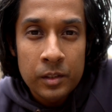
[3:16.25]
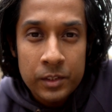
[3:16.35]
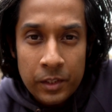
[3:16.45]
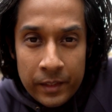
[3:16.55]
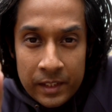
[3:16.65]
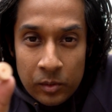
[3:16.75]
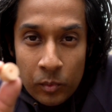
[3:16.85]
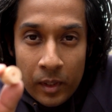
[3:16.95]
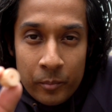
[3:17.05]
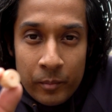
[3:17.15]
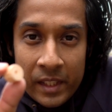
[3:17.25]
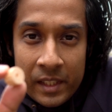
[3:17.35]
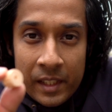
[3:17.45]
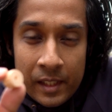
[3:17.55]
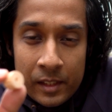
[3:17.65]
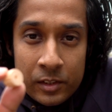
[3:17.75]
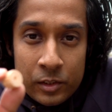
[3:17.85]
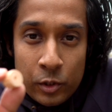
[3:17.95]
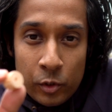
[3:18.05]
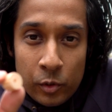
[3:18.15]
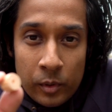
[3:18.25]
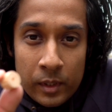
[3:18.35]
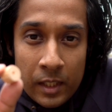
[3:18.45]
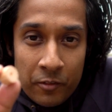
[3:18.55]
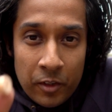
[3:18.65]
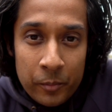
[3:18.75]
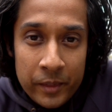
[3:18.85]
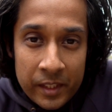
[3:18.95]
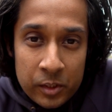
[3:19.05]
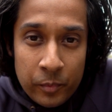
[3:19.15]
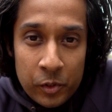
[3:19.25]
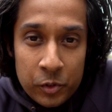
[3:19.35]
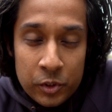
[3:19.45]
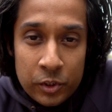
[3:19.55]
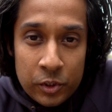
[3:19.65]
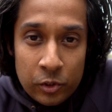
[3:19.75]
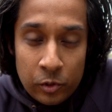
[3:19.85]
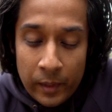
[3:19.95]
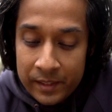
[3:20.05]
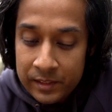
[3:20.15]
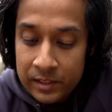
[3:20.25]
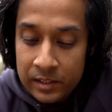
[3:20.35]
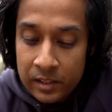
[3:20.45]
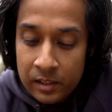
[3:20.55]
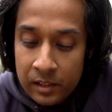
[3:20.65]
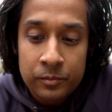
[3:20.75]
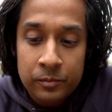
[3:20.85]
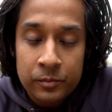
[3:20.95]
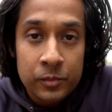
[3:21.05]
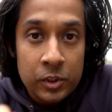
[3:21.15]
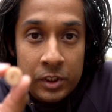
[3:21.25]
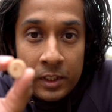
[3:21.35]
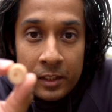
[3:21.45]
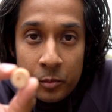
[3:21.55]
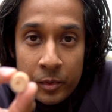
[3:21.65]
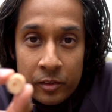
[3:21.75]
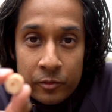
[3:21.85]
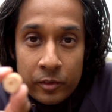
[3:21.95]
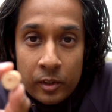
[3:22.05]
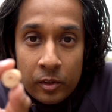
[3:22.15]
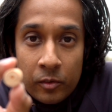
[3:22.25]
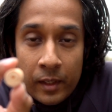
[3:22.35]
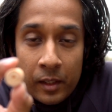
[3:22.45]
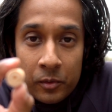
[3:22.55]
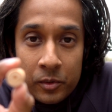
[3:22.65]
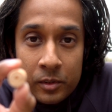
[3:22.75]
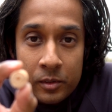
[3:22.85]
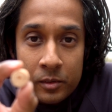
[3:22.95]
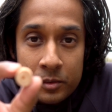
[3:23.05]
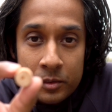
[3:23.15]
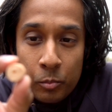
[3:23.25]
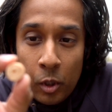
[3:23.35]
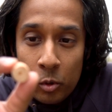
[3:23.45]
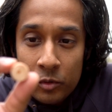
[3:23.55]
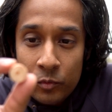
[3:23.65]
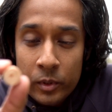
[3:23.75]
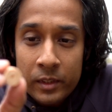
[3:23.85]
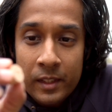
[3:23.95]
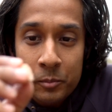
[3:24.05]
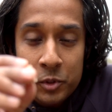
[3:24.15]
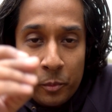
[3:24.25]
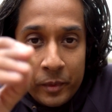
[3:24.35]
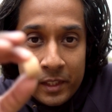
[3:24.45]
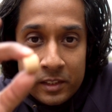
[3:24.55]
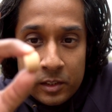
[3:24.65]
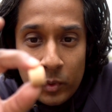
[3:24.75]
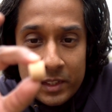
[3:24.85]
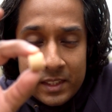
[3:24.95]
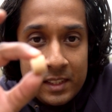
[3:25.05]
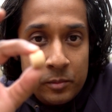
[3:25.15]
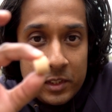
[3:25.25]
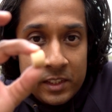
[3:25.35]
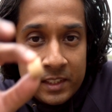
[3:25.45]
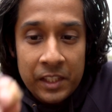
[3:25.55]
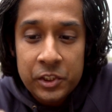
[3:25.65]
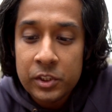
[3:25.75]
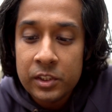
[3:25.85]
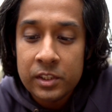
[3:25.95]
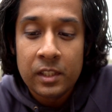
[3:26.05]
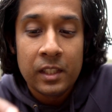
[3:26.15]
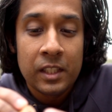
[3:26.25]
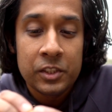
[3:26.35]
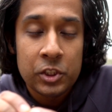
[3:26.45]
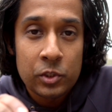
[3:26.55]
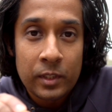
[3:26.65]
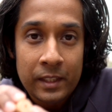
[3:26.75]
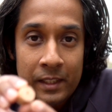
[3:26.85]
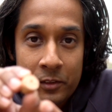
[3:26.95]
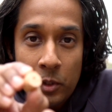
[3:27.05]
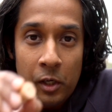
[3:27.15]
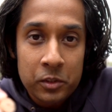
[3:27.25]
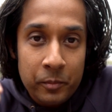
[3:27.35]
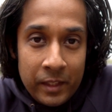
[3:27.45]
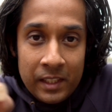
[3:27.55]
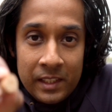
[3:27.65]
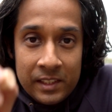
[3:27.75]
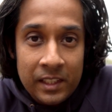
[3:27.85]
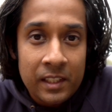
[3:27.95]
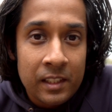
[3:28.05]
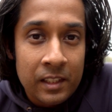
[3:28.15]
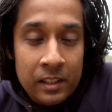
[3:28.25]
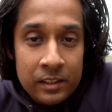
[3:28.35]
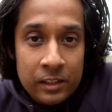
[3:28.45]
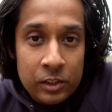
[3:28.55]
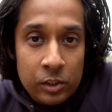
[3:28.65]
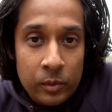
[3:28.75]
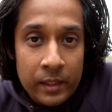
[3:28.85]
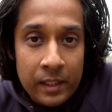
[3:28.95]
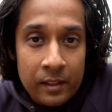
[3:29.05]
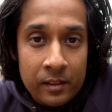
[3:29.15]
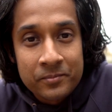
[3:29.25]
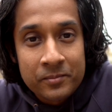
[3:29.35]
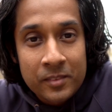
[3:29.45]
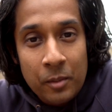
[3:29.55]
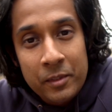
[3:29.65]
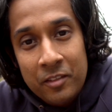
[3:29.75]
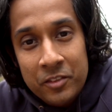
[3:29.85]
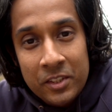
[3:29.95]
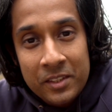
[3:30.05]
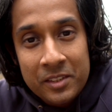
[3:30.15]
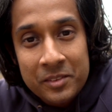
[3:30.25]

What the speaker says: So these are what I'm making to cover up the exposed screw ends. Just a little bit of a round pole of wood that I'm chopping into 1 centimeter sections. I'm just drilling a little hole to make it easier to screw it in. Come and have a look.